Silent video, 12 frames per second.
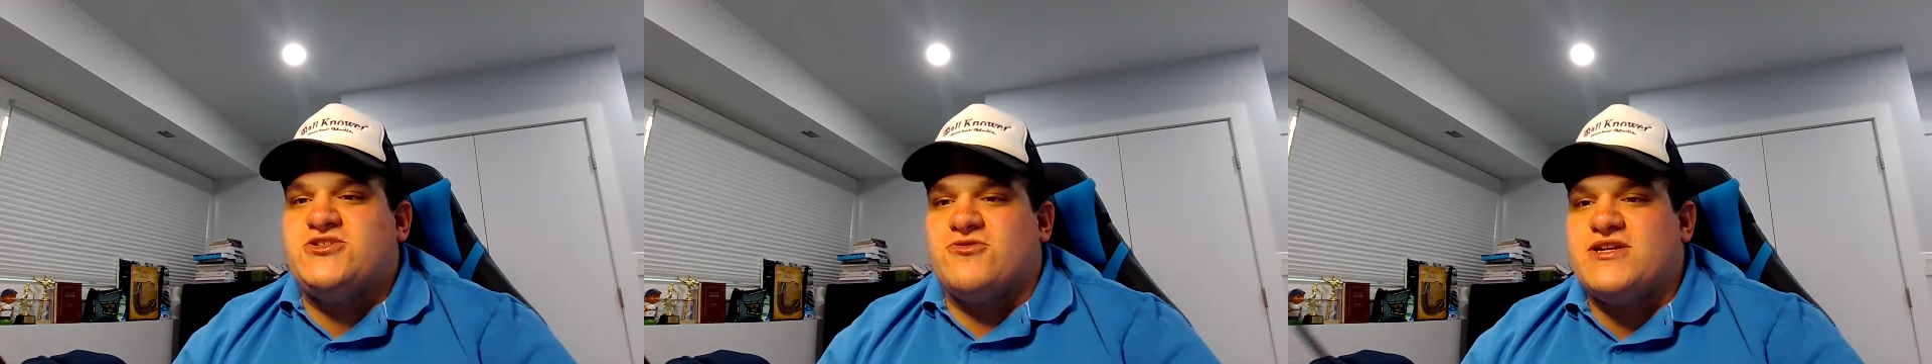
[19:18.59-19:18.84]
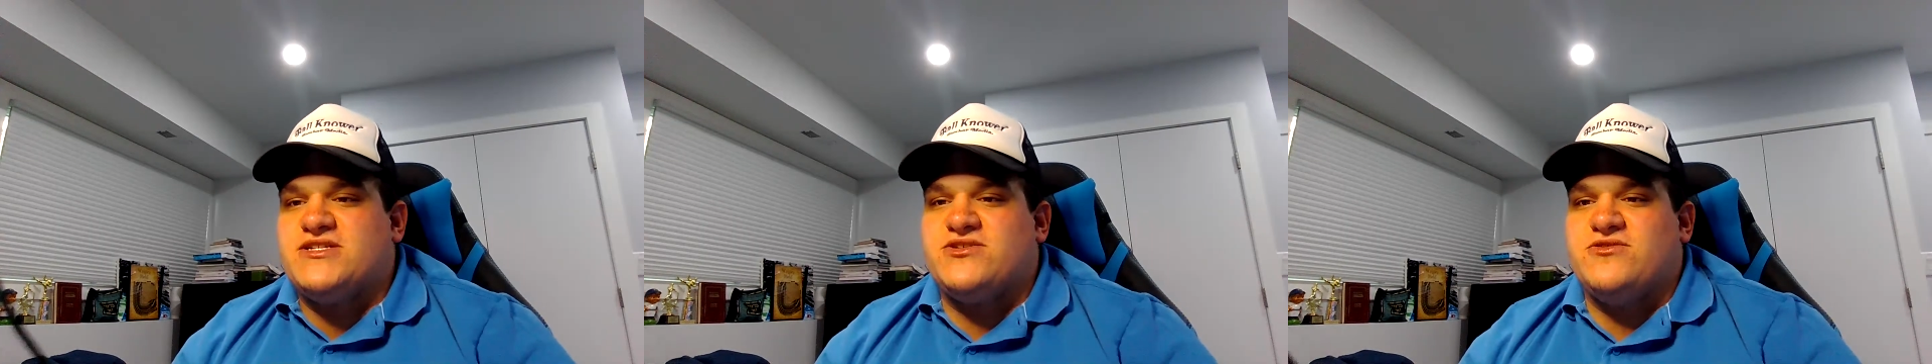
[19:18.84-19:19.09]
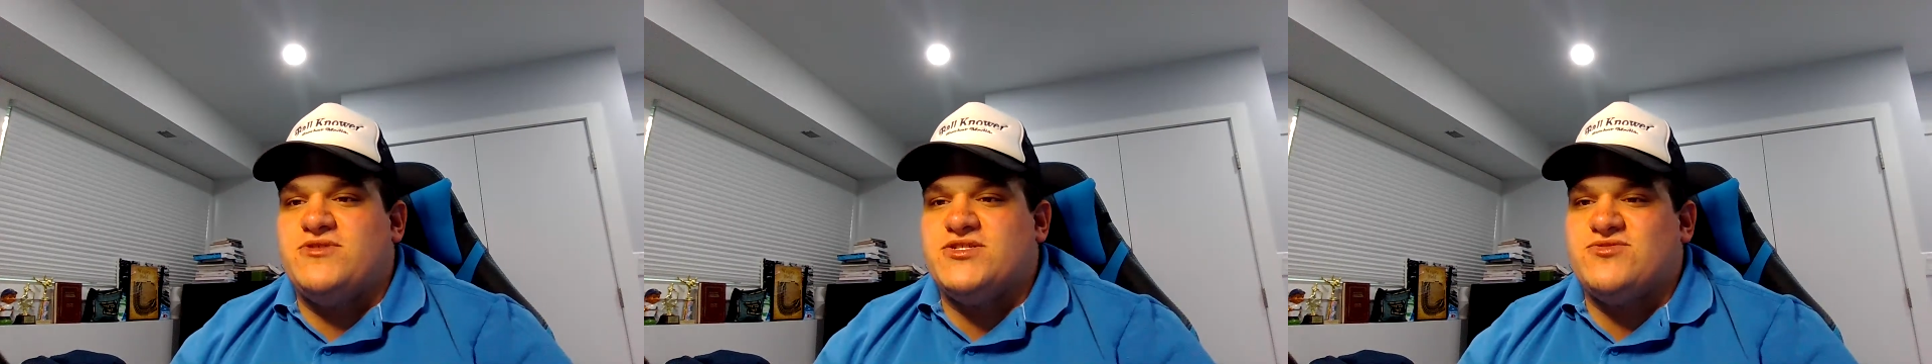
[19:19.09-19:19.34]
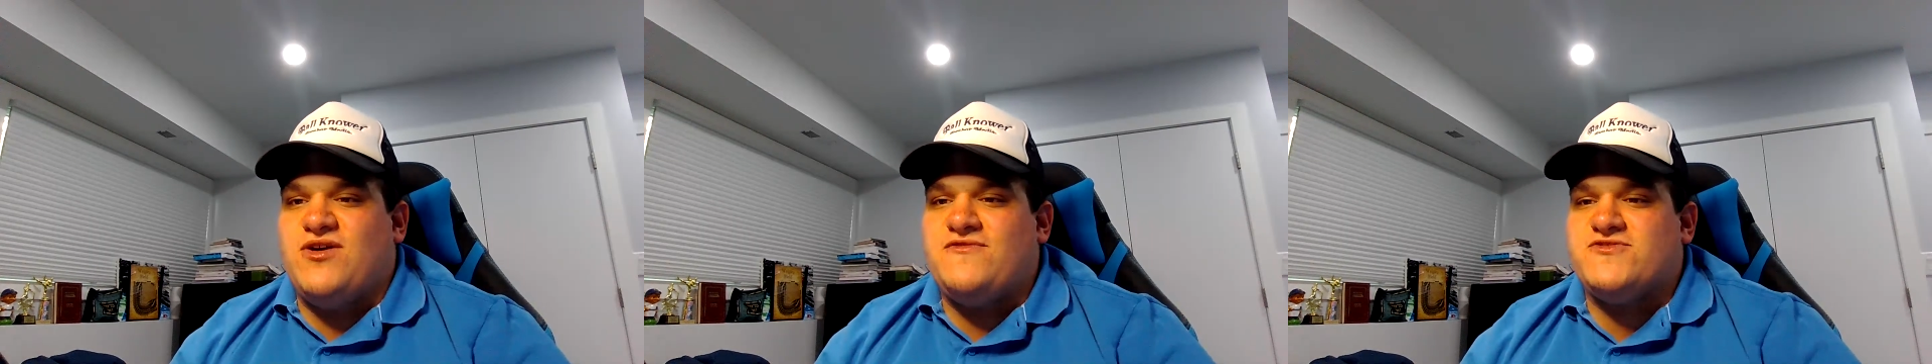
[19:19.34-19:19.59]
Tariq
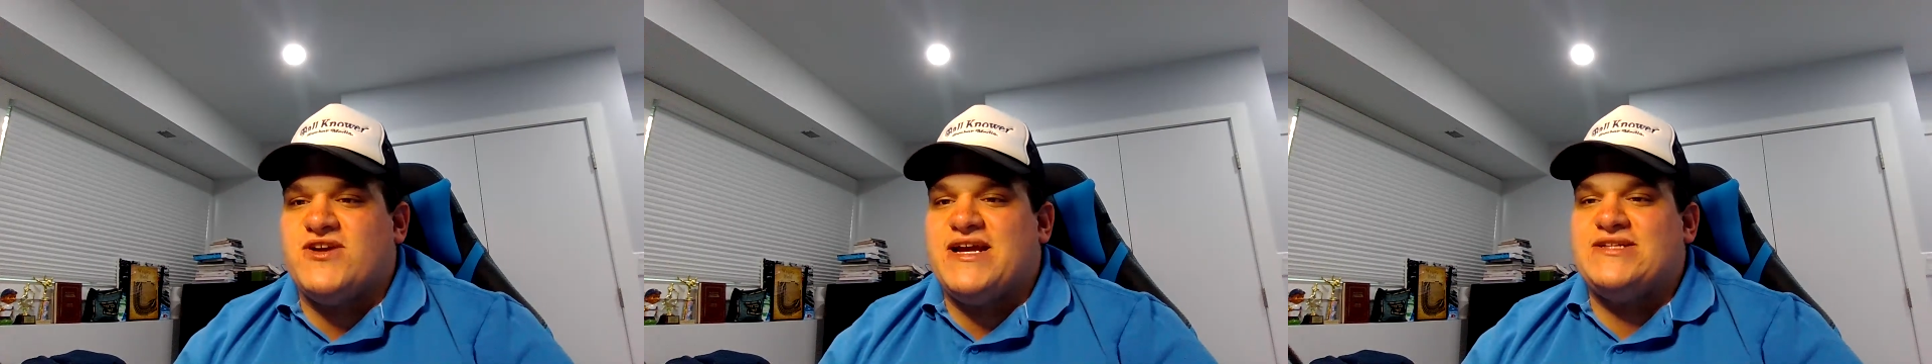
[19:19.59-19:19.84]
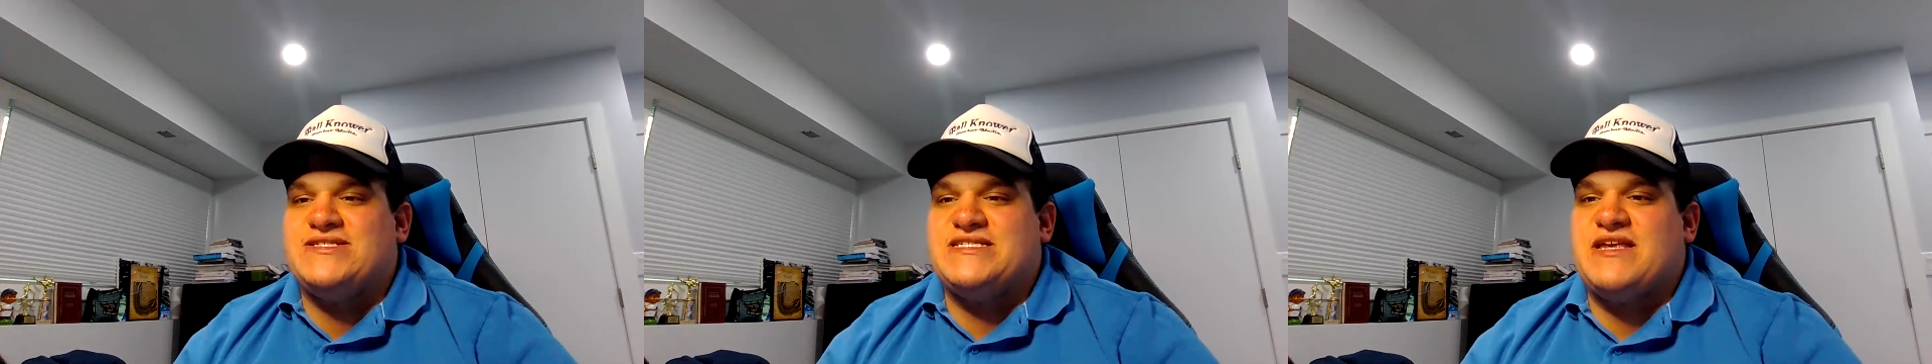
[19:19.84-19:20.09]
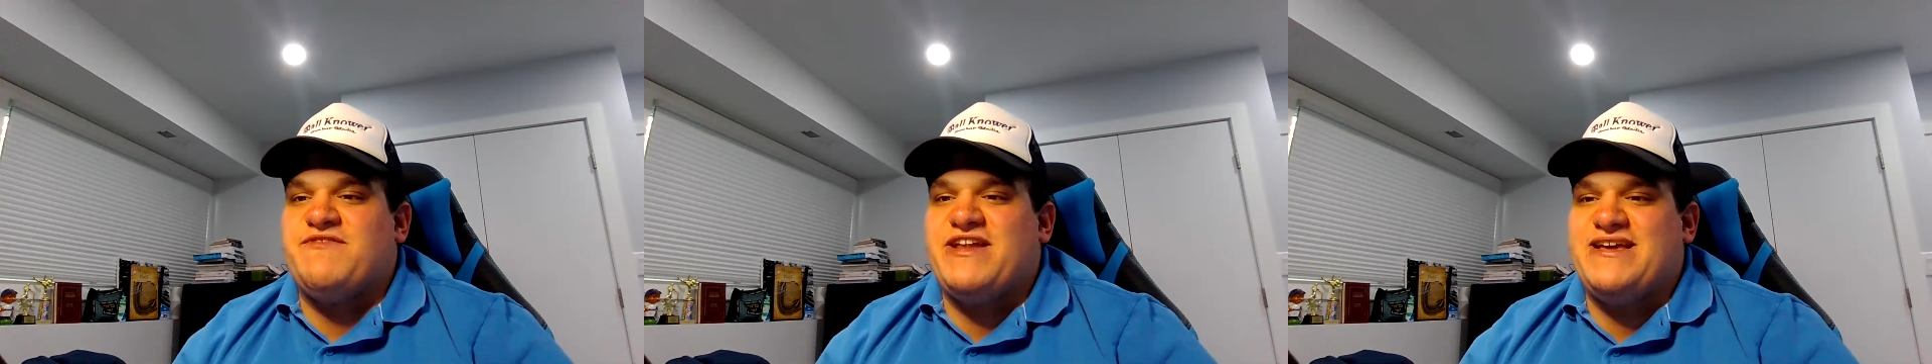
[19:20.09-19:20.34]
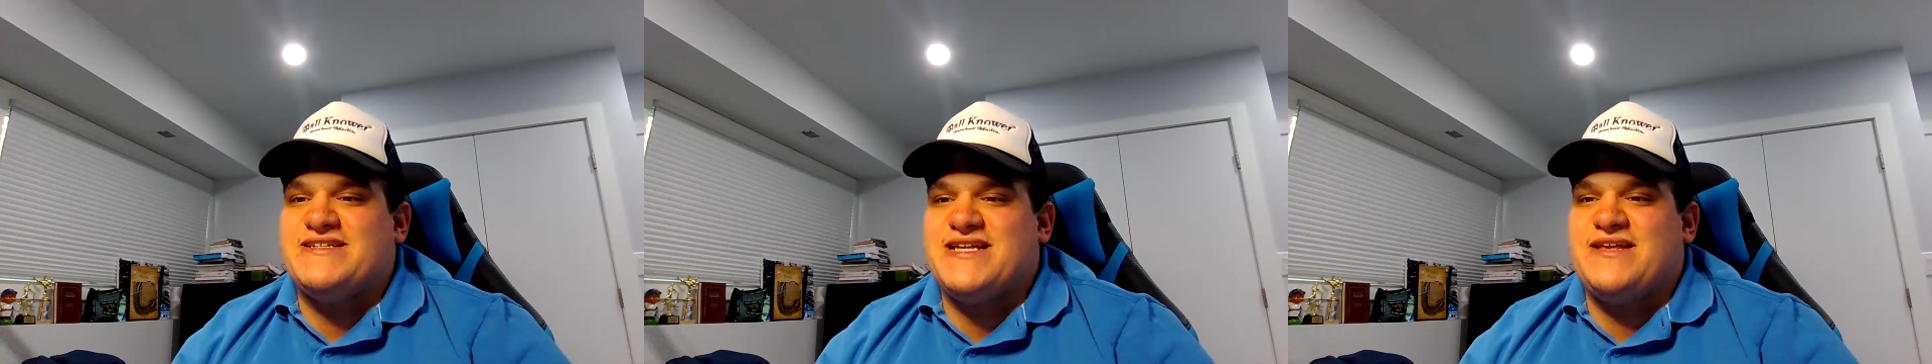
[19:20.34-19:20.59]
Skubal's 12 strikeouts in
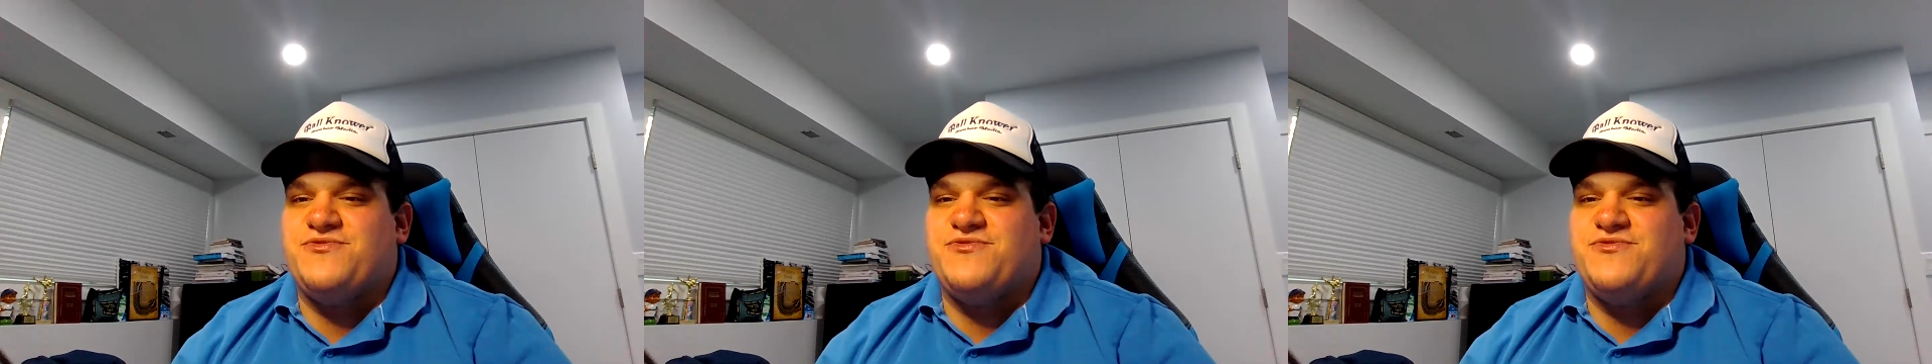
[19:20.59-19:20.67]
7 innings